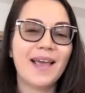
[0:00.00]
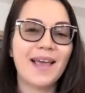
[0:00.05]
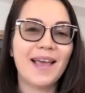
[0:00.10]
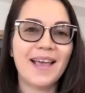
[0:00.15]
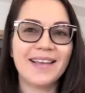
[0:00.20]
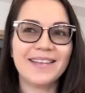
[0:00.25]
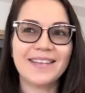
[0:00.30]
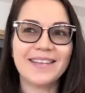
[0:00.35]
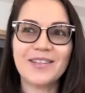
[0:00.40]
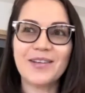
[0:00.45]

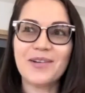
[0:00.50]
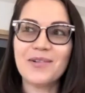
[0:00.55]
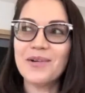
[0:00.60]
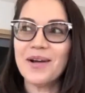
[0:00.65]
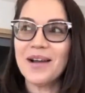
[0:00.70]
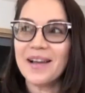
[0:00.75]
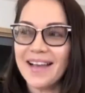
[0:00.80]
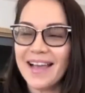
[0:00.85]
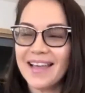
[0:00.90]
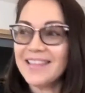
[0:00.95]
and
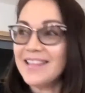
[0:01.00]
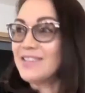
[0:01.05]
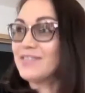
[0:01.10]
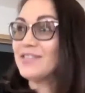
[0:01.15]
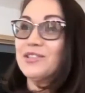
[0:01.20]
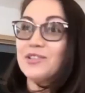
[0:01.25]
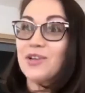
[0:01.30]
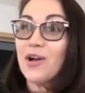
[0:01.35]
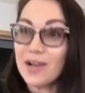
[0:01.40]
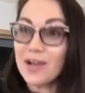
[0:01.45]
and then
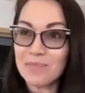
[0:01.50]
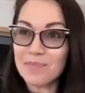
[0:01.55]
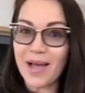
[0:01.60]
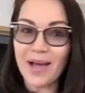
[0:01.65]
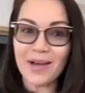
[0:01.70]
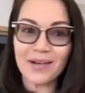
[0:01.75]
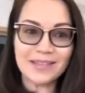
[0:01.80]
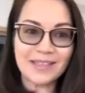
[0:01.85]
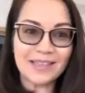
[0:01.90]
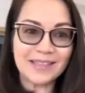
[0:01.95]
they talk
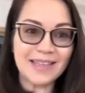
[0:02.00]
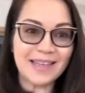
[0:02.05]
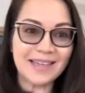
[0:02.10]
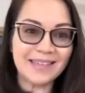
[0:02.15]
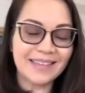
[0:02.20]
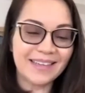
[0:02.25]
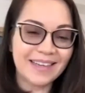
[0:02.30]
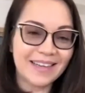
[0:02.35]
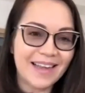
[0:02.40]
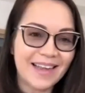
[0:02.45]
about it, and
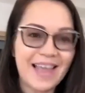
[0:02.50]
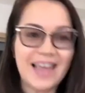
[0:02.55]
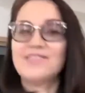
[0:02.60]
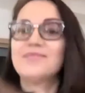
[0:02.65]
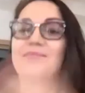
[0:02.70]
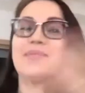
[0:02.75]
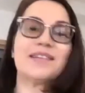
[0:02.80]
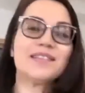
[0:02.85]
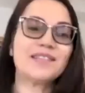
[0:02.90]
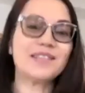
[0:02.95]
then
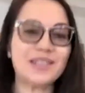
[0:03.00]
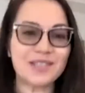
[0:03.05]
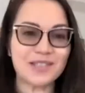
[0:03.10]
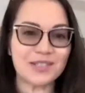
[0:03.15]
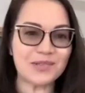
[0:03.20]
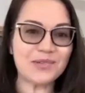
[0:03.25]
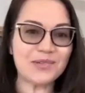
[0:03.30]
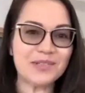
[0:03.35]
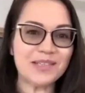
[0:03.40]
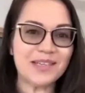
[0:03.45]
everybody starts
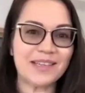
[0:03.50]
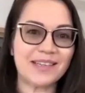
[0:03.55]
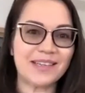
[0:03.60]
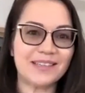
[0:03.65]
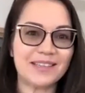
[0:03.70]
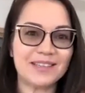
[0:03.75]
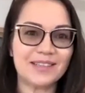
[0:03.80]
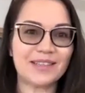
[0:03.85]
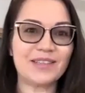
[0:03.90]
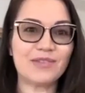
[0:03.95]
using it, and
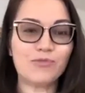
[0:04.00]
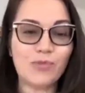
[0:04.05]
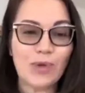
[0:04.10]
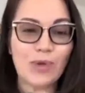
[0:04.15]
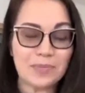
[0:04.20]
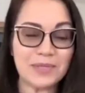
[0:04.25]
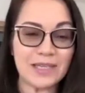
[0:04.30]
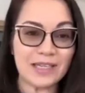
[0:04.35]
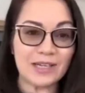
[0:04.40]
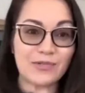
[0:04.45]
like the
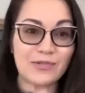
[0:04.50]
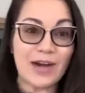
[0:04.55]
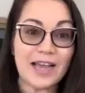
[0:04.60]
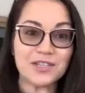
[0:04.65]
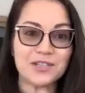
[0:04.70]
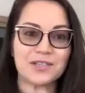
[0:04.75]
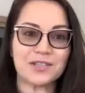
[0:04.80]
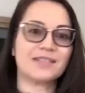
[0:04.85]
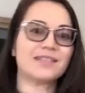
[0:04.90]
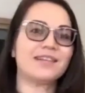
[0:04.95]
website
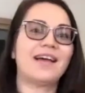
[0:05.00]
crashes.